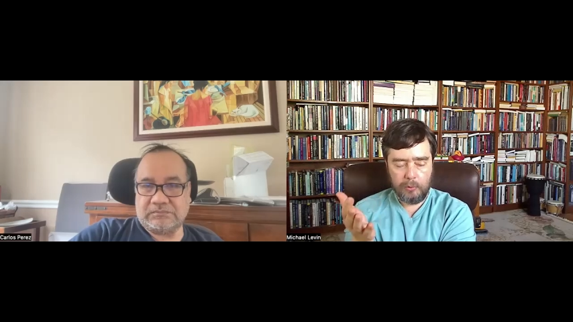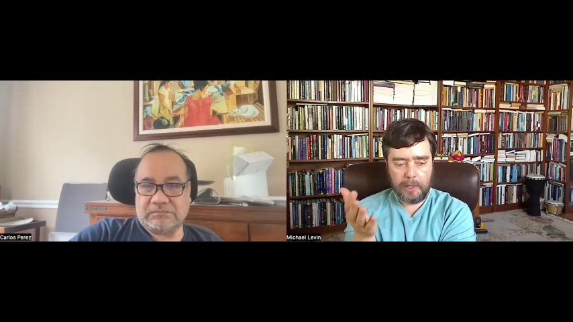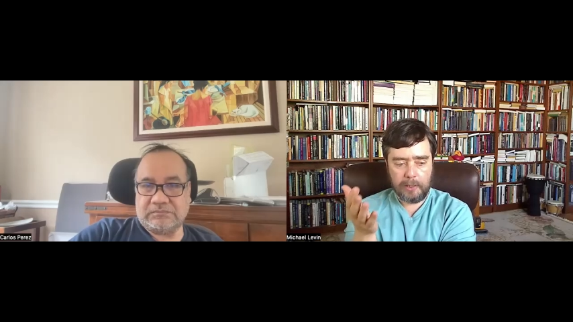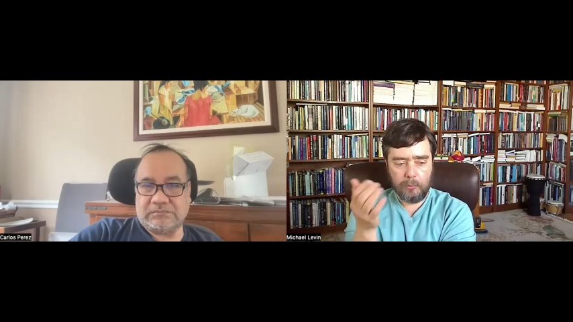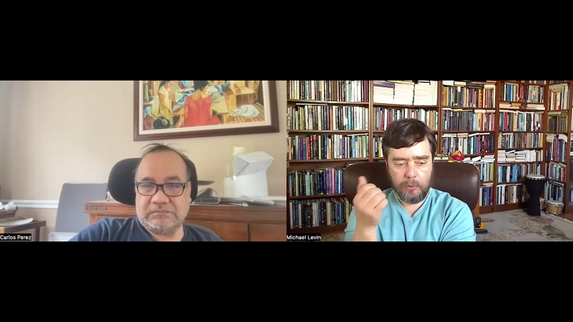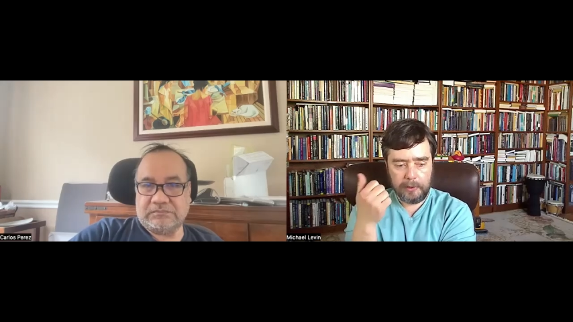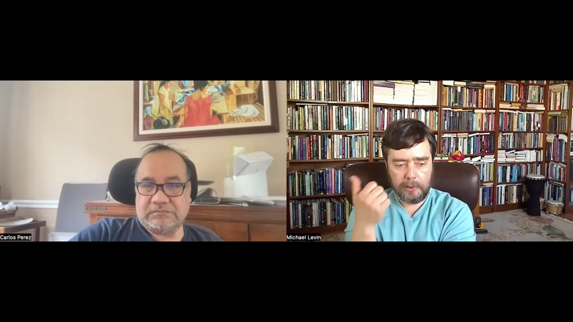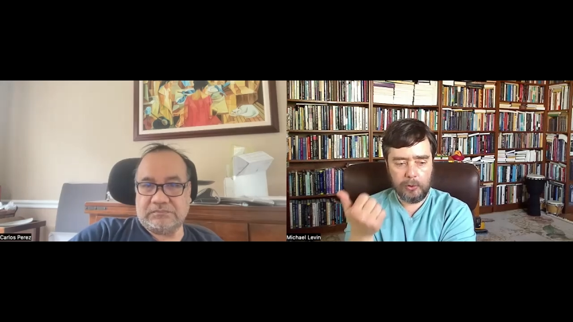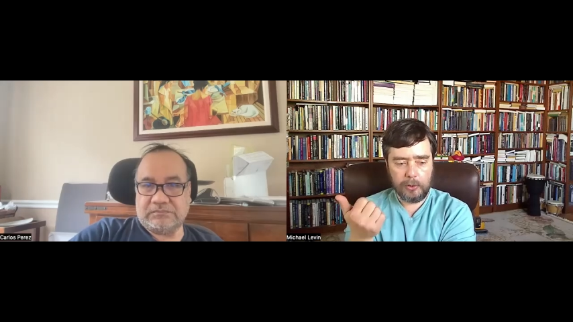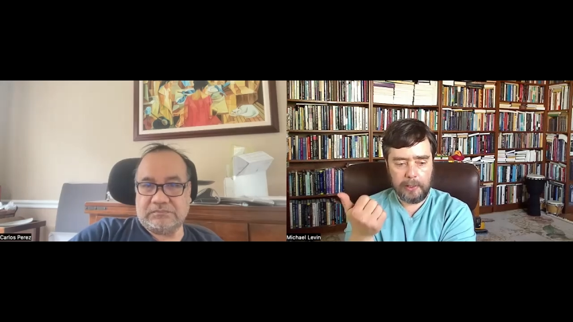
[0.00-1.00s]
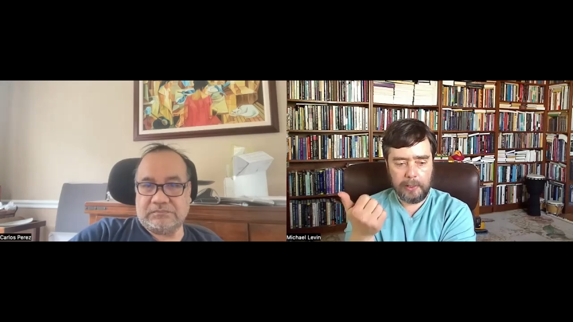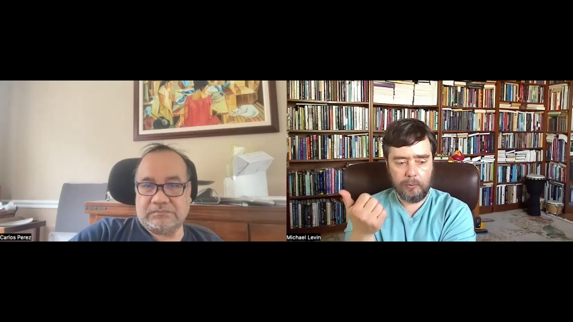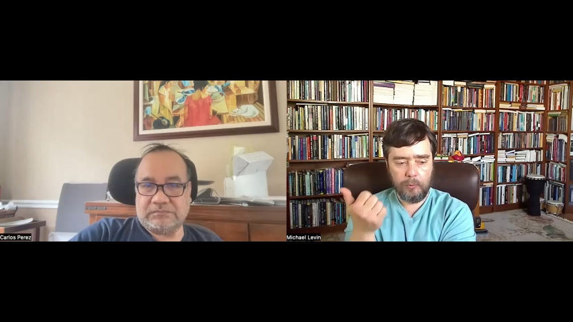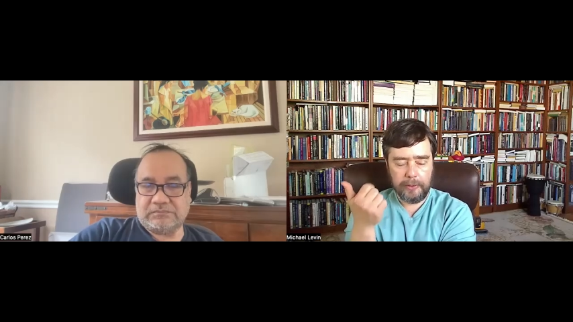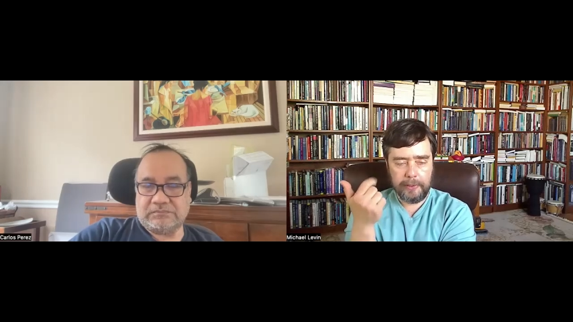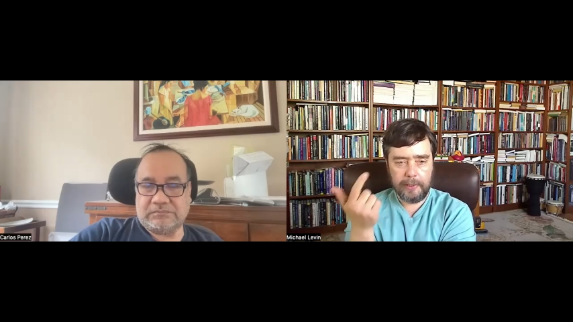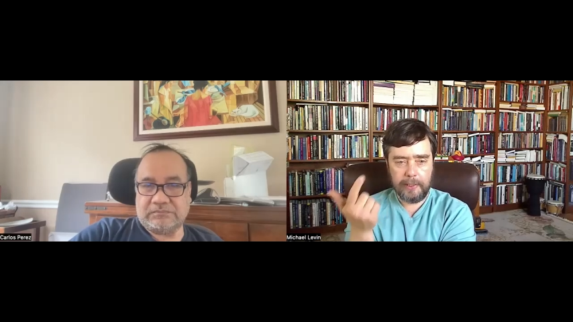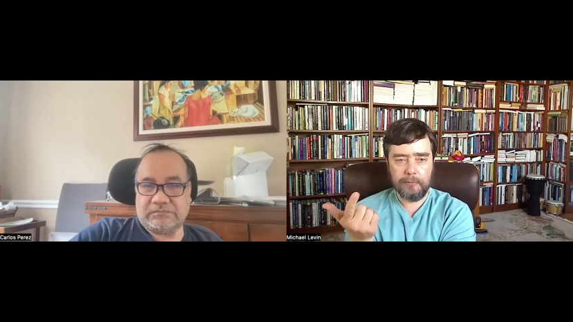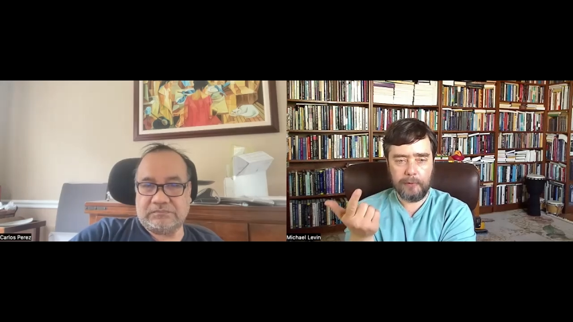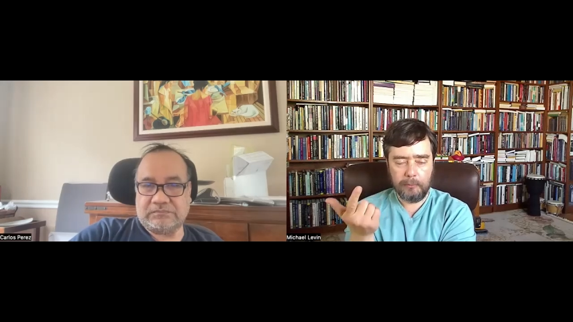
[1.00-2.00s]
Speaker 1: no matter what they look like and where they
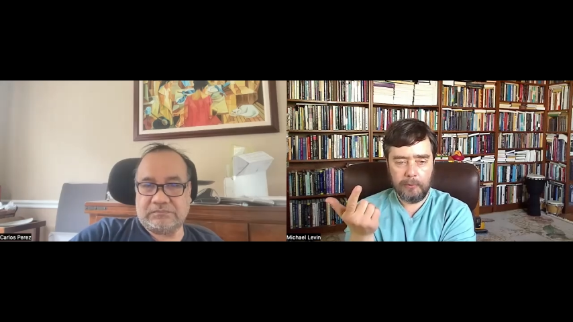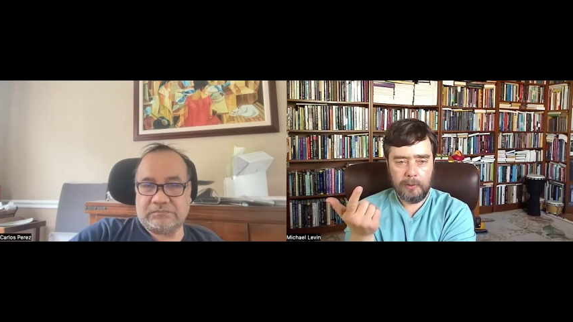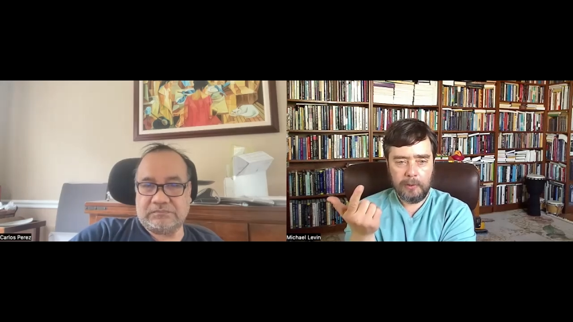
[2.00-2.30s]
came from.